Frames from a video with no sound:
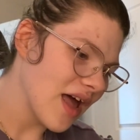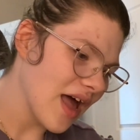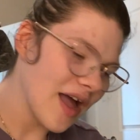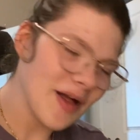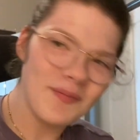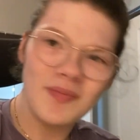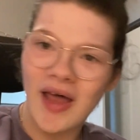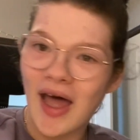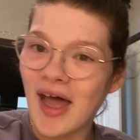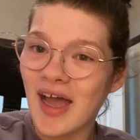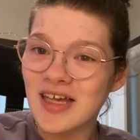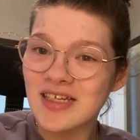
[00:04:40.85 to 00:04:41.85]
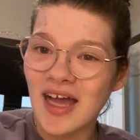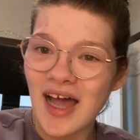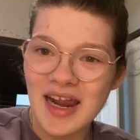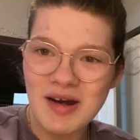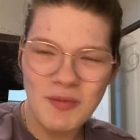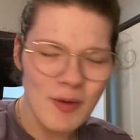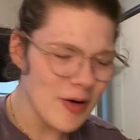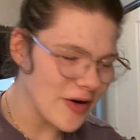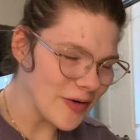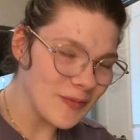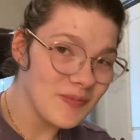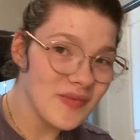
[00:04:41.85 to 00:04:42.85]
I added
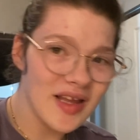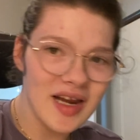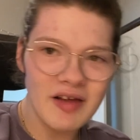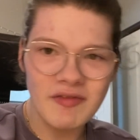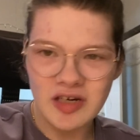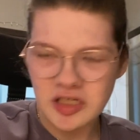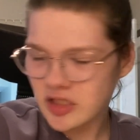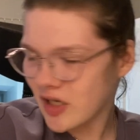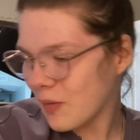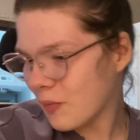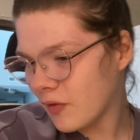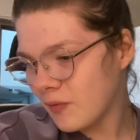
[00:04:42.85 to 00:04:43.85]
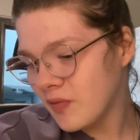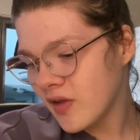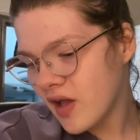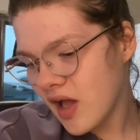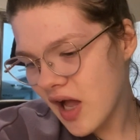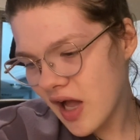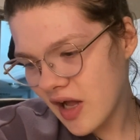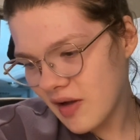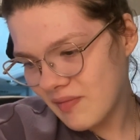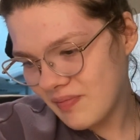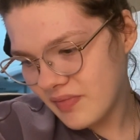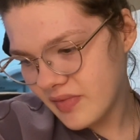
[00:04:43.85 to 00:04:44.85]
more. I finished a couple.
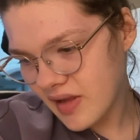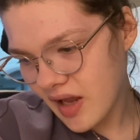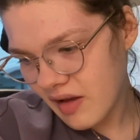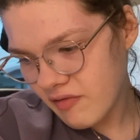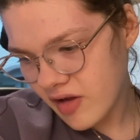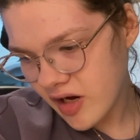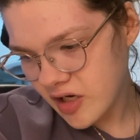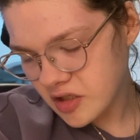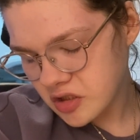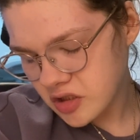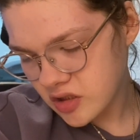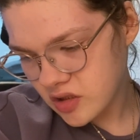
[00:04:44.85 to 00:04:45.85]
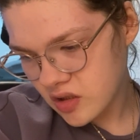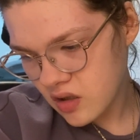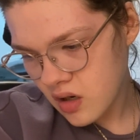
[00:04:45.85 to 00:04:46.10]
I finished,